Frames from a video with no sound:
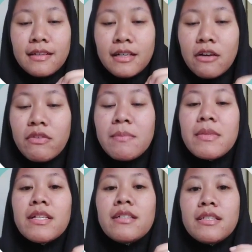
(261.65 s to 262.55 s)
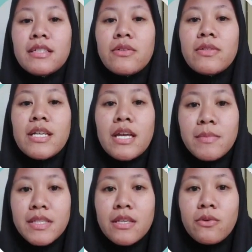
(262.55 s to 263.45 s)
government announced the
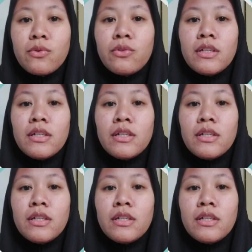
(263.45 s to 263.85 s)
MCO,